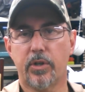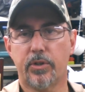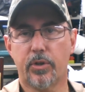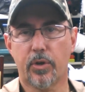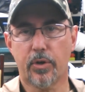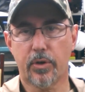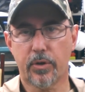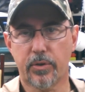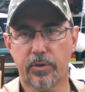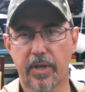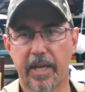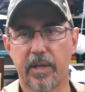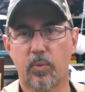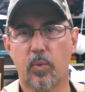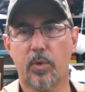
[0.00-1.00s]
turners
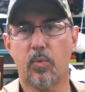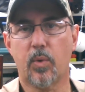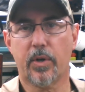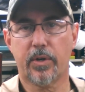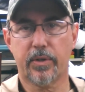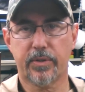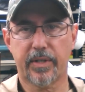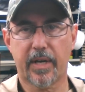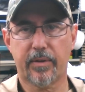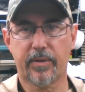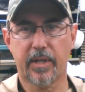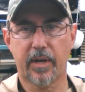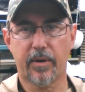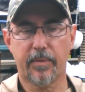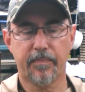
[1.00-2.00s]
and woodworkers out
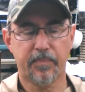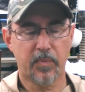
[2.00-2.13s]
there.